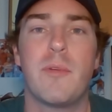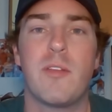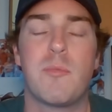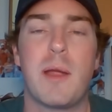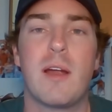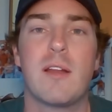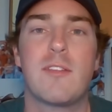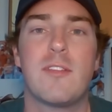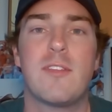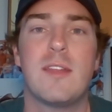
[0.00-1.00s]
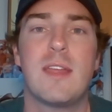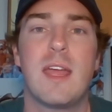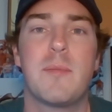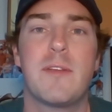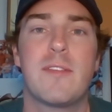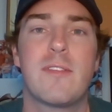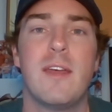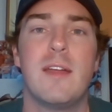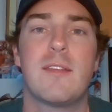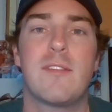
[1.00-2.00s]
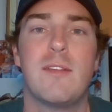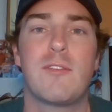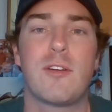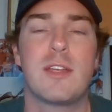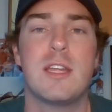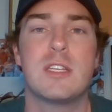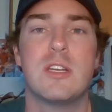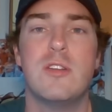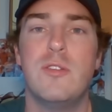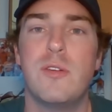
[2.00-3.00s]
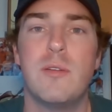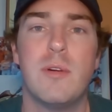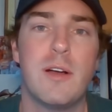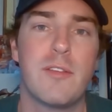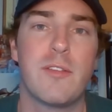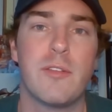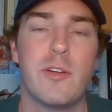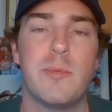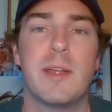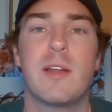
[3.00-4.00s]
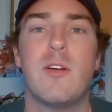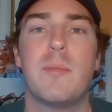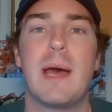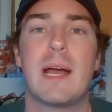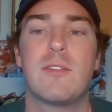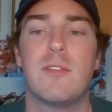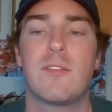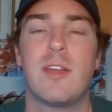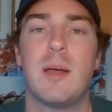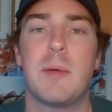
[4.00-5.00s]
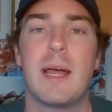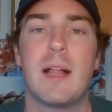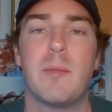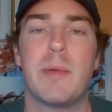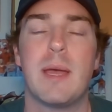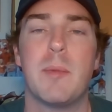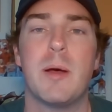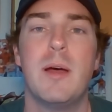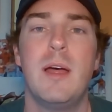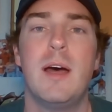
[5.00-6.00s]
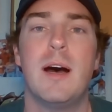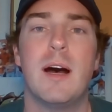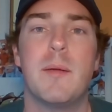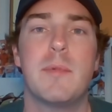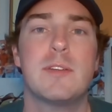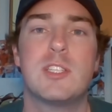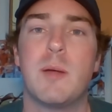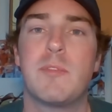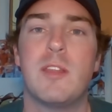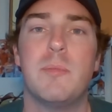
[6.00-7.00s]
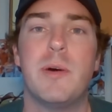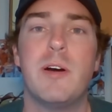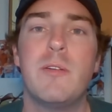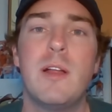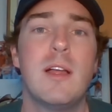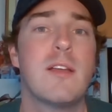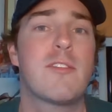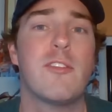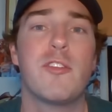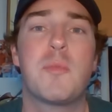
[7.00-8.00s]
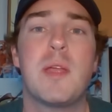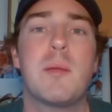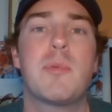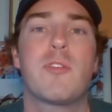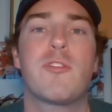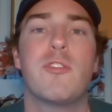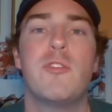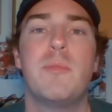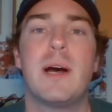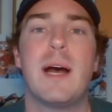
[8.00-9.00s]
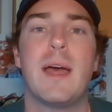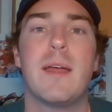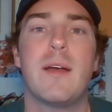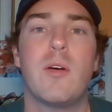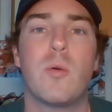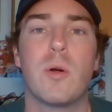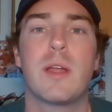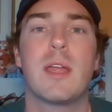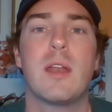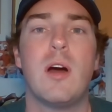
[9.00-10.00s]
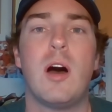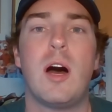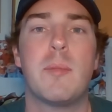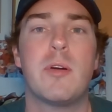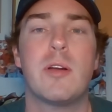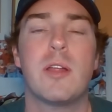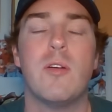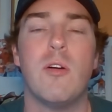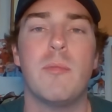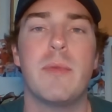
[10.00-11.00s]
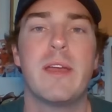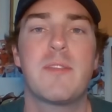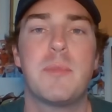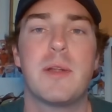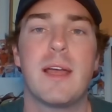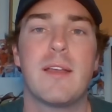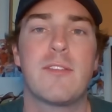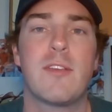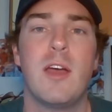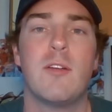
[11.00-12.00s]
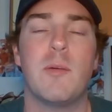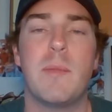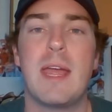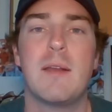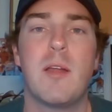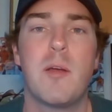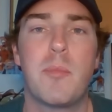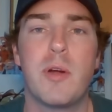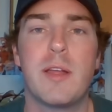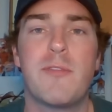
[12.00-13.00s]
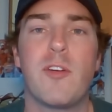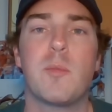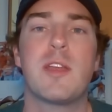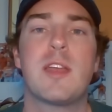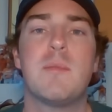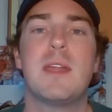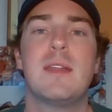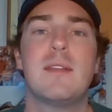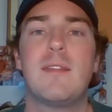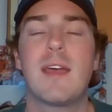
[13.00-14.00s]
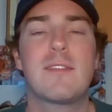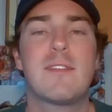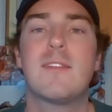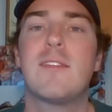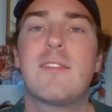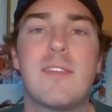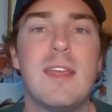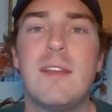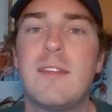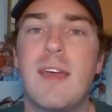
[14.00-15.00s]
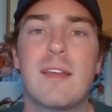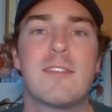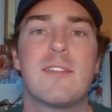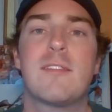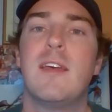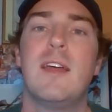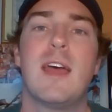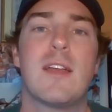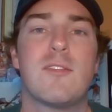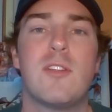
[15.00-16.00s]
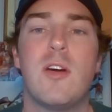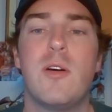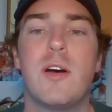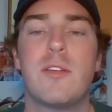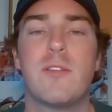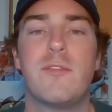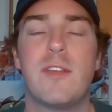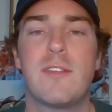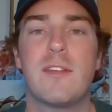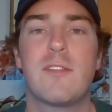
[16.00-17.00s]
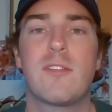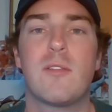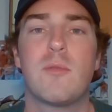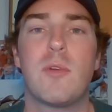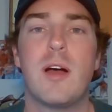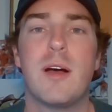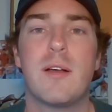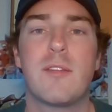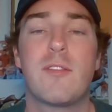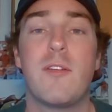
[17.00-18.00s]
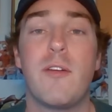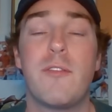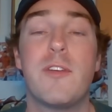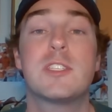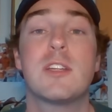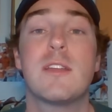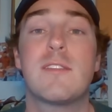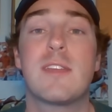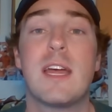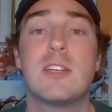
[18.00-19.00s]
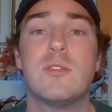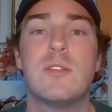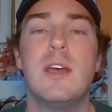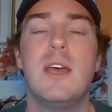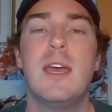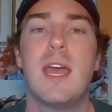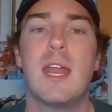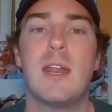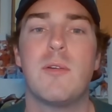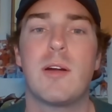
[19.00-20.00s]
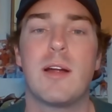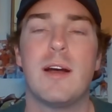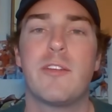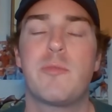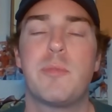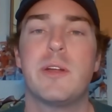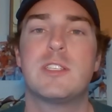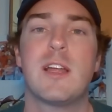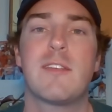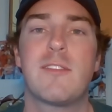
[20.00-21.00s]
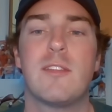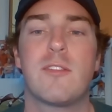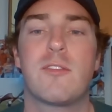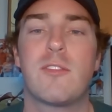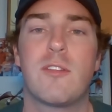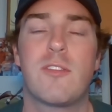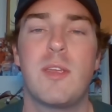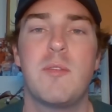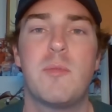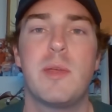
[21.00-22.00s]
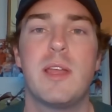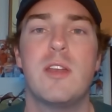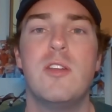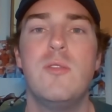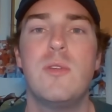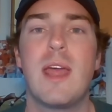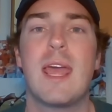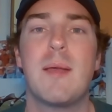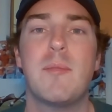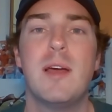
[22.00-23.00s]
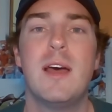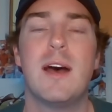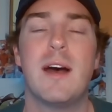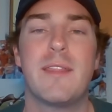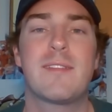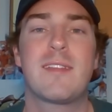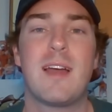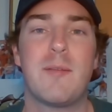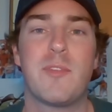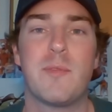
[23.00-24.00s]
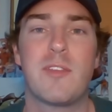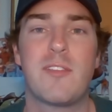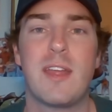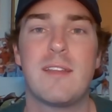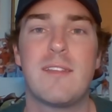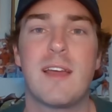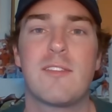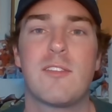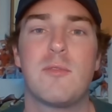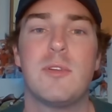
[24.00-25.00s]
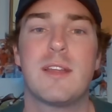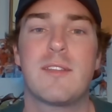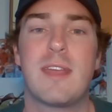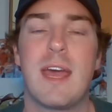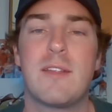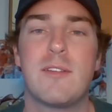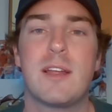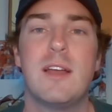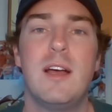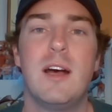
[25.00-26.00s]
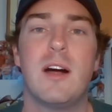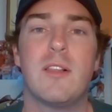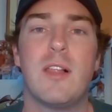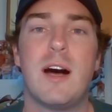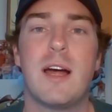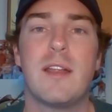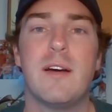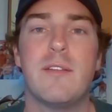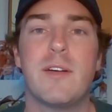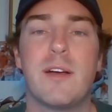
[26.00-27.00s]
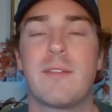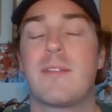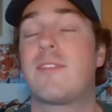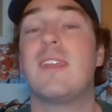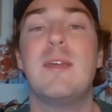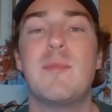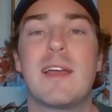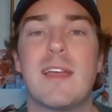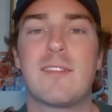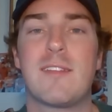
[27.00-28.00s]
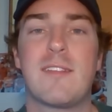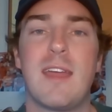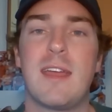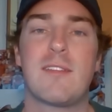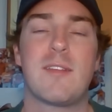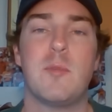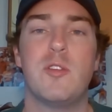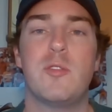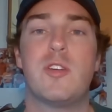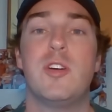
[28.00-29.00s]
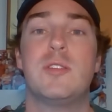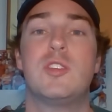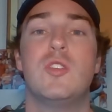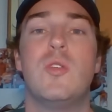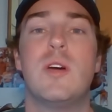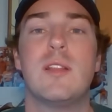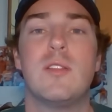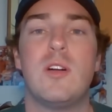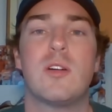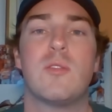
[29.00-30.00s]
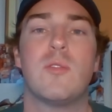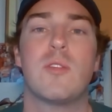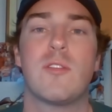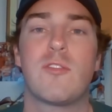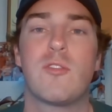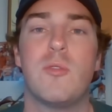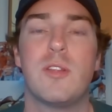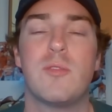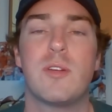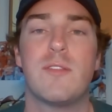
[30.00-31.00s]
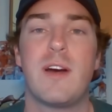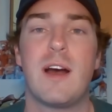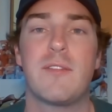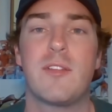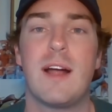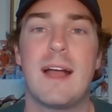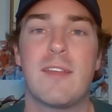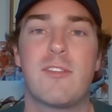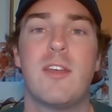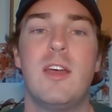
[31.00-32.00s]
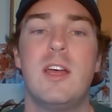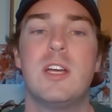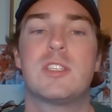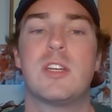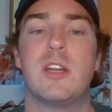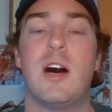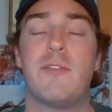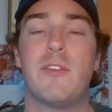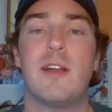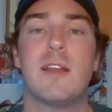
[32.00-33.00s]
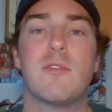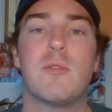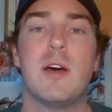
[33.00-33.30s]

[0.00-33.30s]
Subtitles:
His parents had seen campus. Steve Sarkisian knew who he was a little bit going back to his time at Alabama. Jumped in the boat. Still is being pursued by Oregon, Auburn, and Ole Miss, but has remained pretty firmly committed to Texas. Seen Texas, has no other visits officially scheduled anywhere else. But Justin, there seems to be a new name this time from the state of Texas, one that's gathering a lot of steam, I guess to say, as someone who could join the Longhorns 2025 class should an offer head his